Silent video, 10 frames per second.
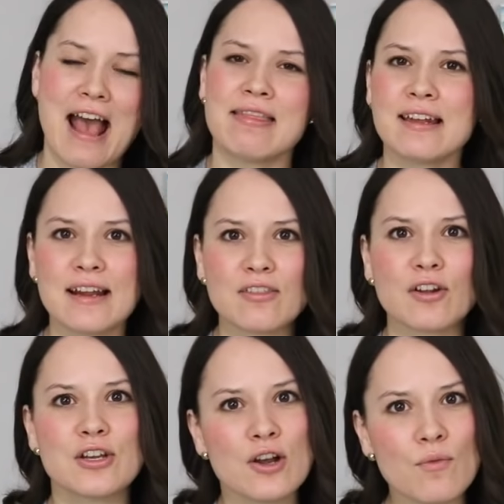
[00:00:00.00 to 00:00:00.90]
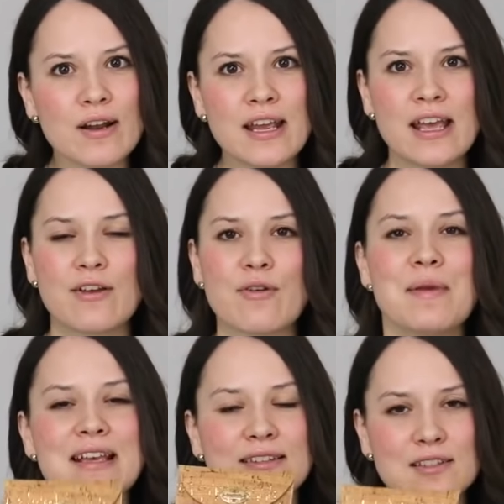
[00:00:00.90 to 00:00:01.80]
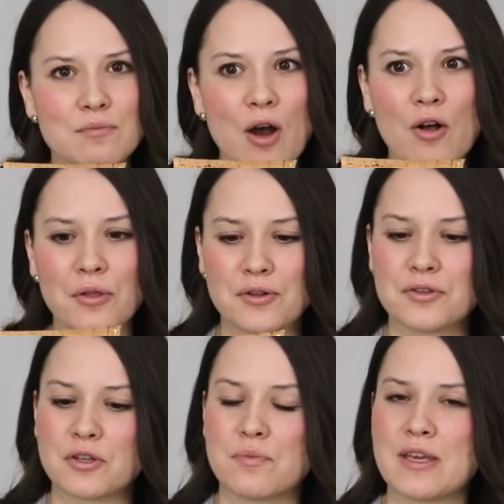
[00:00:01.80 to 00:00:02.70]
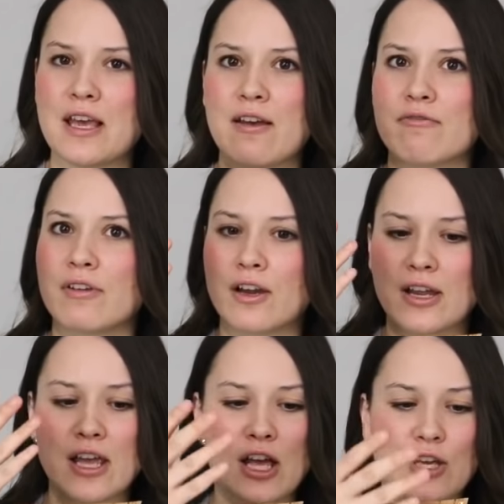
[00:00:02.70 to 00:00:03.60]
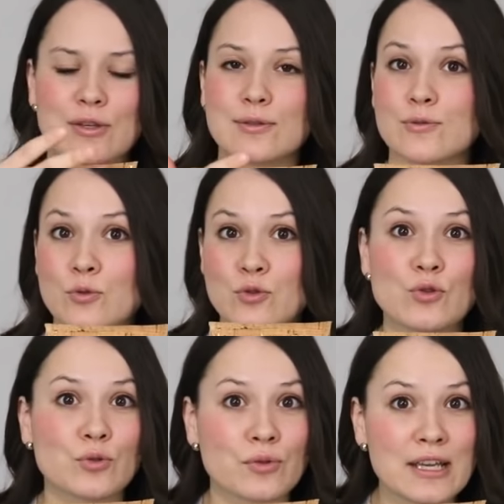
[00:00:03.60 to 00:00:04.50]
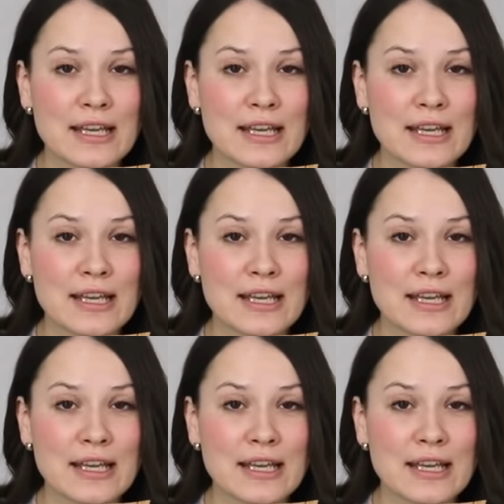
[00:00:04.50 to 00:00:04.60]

And then I thought, you know what? If I make it smaller, this could be a very useful jewelry